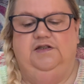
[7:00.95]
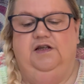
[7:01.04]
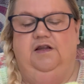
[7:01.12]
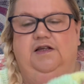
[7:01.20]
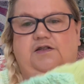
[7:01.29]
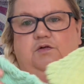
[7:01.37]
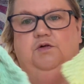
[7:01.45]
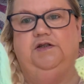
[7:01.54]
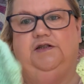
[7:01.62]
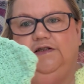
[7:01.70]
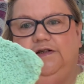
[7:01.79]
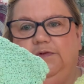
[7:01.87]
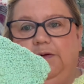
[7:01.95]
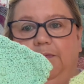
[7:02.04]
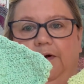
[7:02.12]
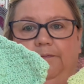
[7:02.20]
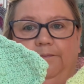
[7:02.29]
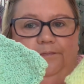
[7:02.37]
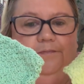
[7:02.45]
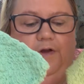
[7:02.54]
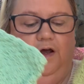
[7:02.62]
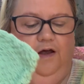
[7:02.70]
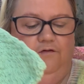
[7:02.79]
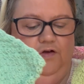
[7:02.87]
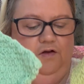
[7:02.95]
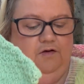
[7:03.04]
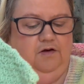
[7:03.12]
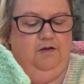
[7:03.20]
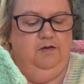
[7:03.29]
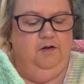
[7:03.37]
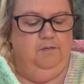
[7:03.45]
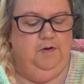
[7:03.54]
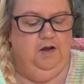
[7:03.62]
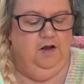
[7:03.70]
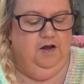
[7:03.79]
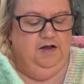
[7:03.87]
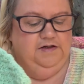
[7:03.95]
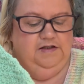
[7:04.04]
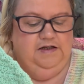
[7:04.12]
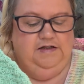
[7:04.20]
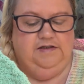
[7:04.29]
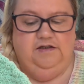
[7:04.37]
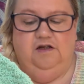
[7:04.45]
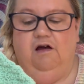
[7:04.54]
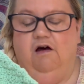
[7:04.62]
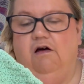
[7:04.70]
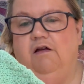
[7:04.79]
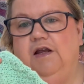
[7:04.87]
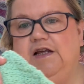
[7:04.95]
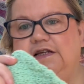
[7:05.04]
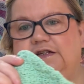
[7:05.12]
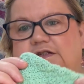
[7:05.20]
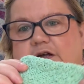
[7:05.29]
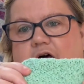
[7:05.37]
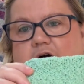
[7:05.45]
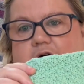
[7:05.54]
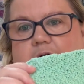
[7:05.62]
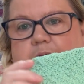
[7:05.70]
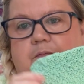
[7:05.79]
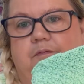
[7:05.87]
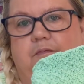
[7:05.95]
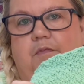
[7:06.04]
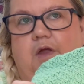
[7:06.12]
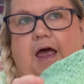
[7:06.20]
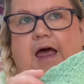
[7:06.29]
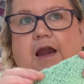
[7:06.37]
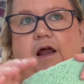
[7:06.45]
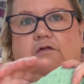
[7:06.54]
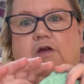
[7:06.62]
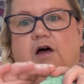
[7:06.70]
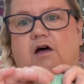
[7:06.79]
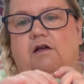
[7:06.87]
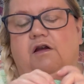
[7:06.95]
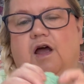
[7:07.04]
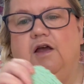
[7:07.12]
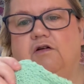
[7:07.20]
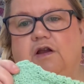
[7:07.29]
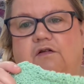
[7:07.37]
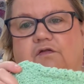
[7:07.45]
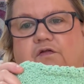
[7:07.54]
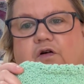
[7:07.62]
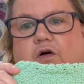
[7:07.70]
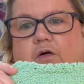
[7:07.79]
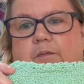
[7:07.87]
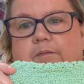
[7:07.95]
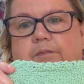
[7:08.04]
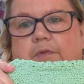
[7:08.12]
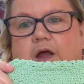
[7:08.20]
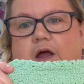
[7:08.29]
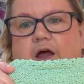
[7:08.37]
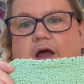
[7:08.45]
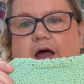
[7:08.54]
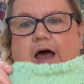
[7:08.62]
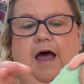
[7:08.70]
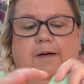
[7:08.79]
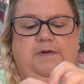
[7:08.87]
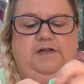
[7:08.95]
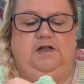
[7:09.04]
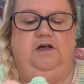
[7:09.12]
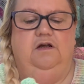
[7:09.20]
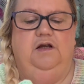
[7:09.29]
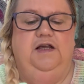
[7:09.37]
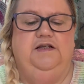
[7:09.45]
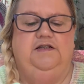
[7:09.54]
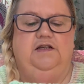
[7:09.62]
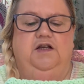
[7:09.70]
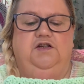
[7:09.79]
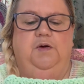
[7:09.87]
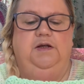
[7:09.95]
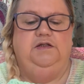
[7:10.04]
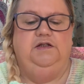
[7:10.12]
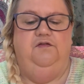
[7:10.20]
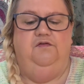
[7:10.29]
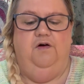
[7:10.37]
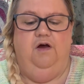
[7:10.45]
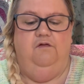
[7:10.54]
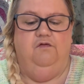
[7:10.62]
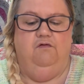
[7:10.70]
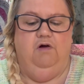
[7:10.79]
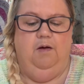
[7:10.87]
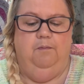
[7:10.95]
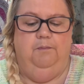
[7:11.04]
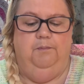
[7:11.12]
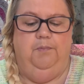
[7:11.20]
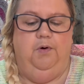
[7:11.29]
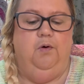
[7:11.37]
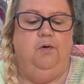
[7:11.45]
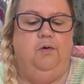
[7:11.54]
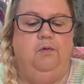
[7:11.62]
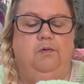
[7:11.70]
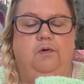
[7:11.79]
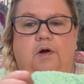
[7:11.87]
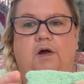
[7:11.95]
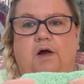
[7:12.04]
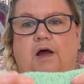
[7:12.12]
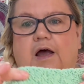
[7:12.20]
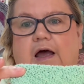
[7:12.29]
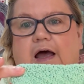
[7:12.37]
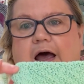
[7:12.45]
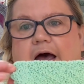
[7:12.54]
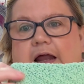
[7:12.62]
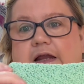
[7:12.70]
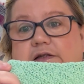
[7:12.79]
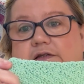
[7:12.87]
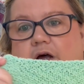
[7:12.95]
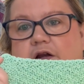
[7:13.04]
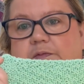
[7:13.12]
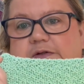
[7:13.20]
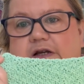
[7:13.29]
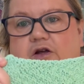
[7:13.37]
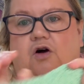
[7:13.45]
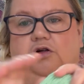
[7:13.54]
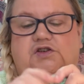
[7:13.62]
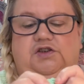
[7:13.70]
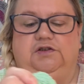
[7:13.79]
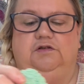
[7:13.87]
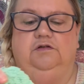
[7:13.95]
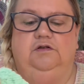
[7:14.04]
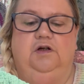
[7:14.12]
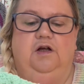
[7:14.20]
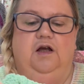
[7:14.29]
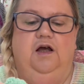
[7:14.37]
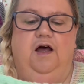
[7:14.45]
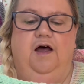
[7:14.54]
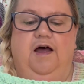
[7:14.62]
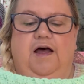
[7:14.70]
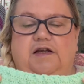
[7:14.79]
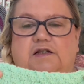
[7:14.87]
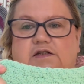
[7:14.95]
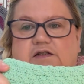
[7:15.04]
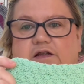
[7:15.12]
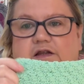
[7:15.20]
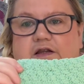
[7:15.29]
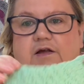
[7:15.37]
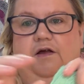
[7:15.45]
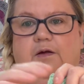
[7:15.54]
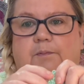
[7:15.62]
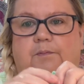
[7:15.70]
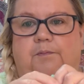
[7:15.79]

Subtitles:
so that's August and September. I have done them. So this yarn is Hello Yarn. I got it from Amazon. It's a 25-gram ball and it's 100% cotton, and the